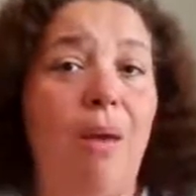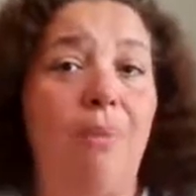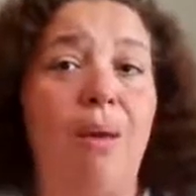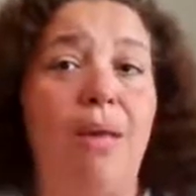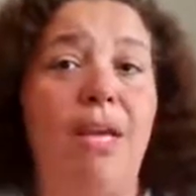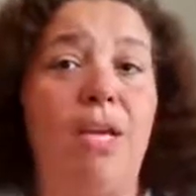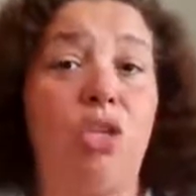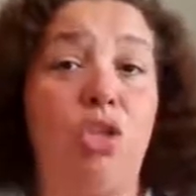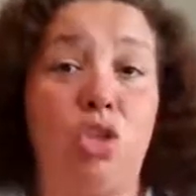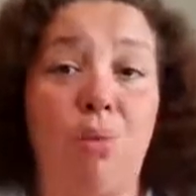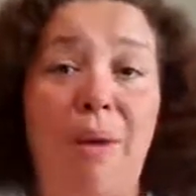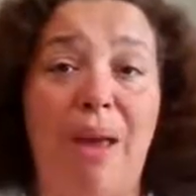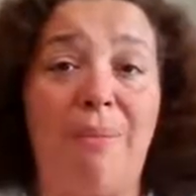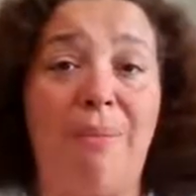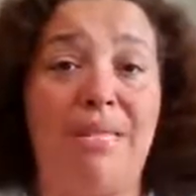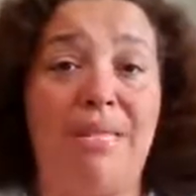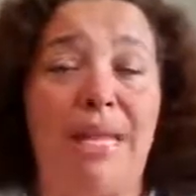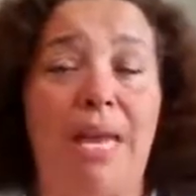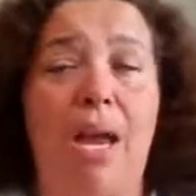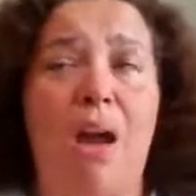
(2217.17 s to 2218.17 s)
because you
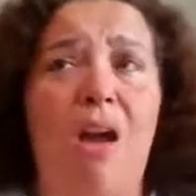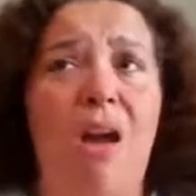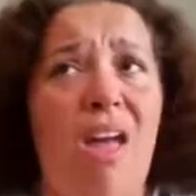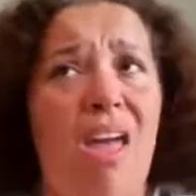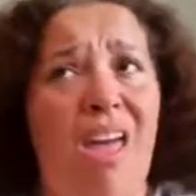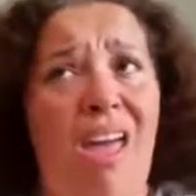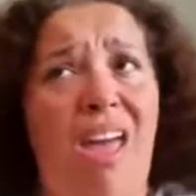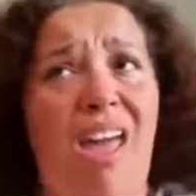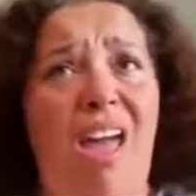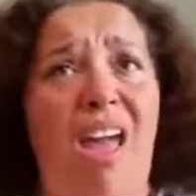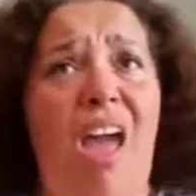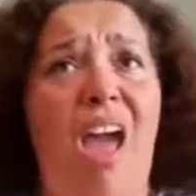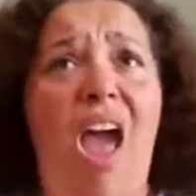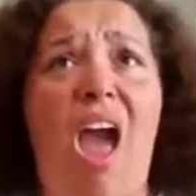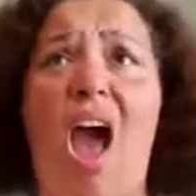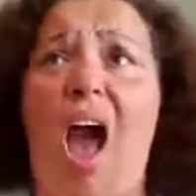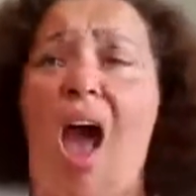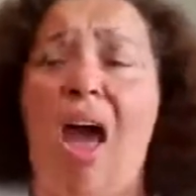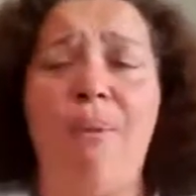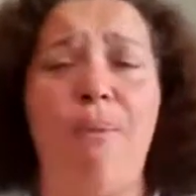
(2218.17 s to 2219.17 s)
might be saying, oh, hey,
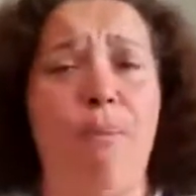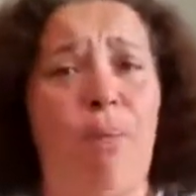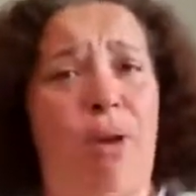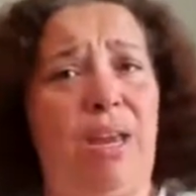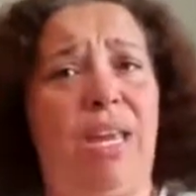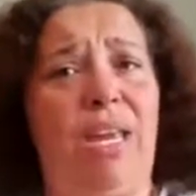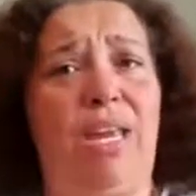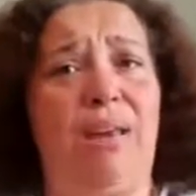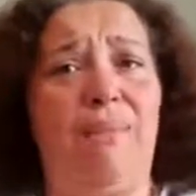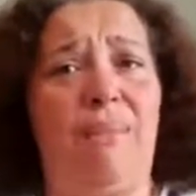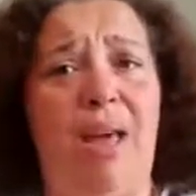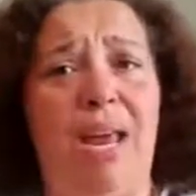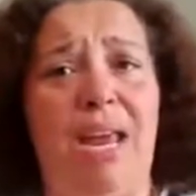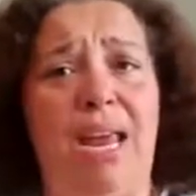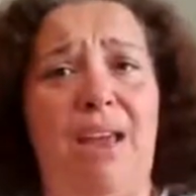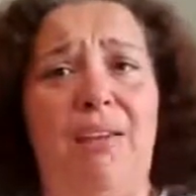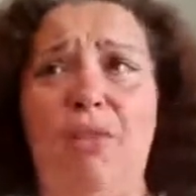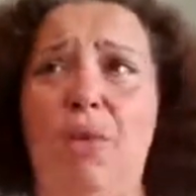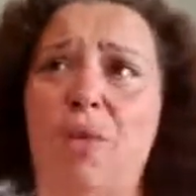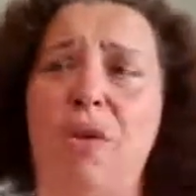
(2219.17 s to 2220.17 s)
I'm bringing in
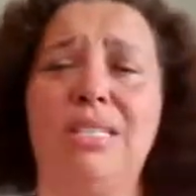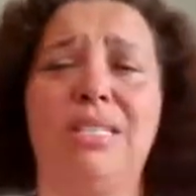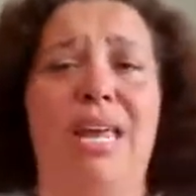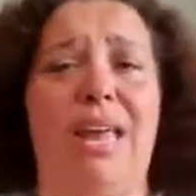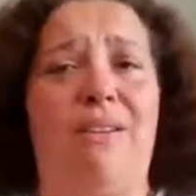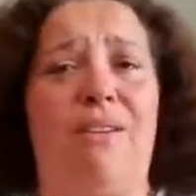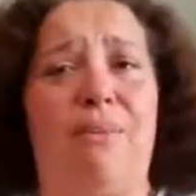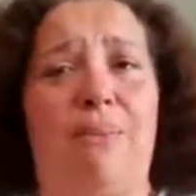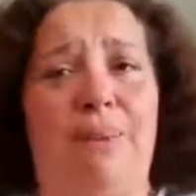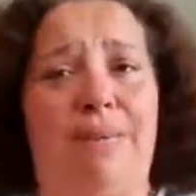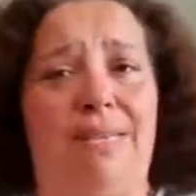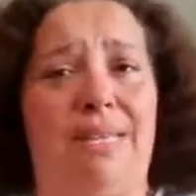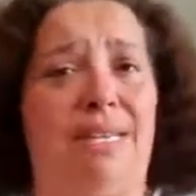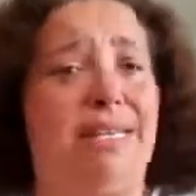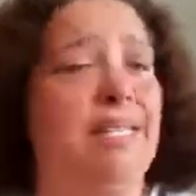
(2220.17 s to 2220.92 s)
money. Of course I have a business.